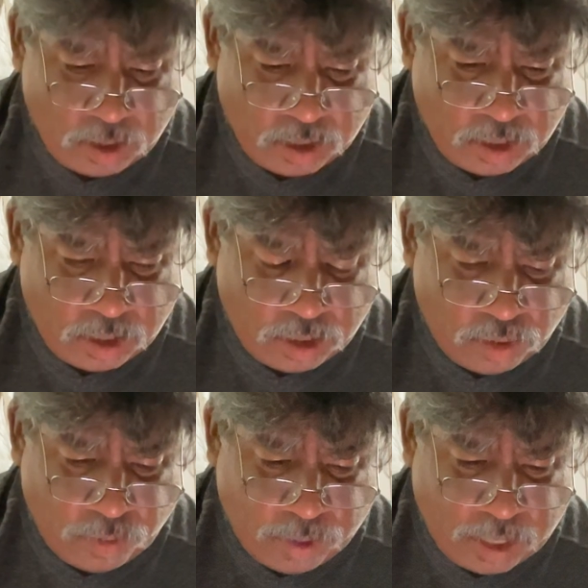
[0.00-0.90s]
And I don't
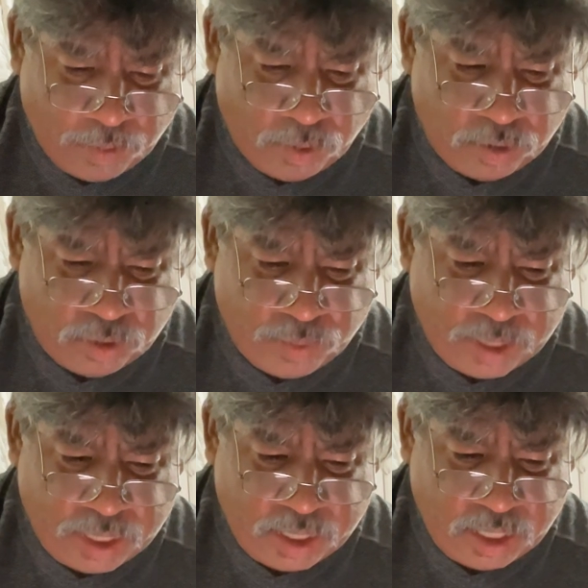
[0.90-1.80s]
know why they wrote it the
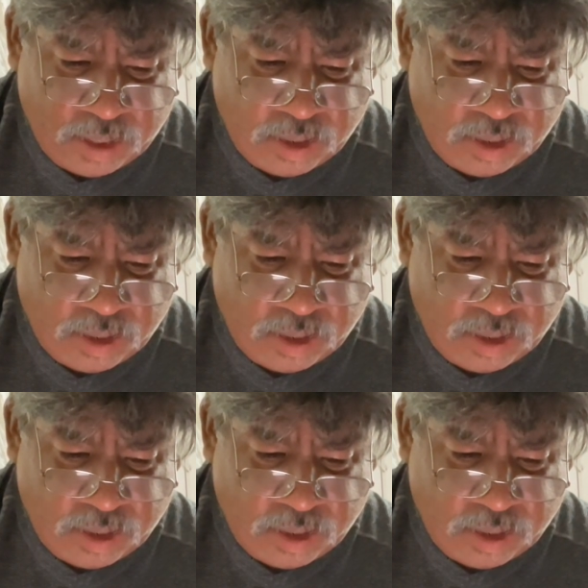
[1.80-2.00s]
way they did.